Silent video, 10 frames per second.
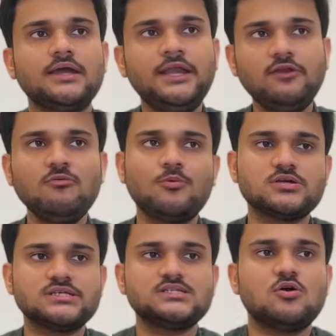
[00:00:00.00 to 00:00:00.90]
Interview
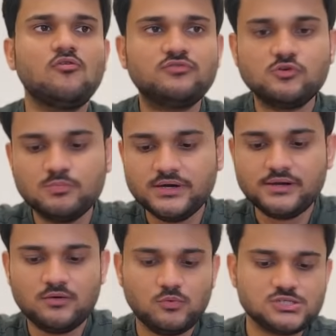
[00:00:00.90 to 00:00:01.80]
process of
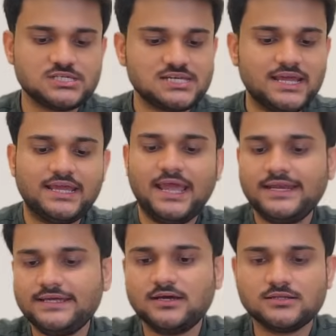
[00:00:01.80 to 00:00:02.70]
Uber was just like
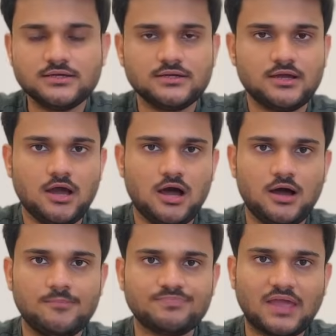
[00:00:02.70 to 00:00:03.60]
any other,
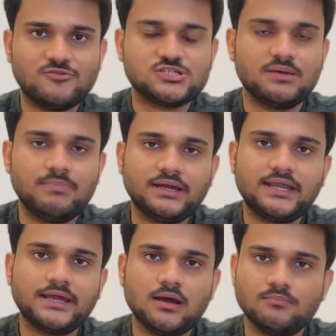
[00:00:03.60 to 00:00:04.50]
um, I would say, big
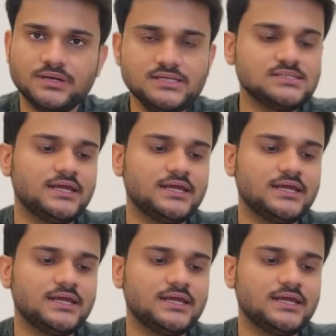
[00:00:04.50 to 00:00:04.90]
tech companies.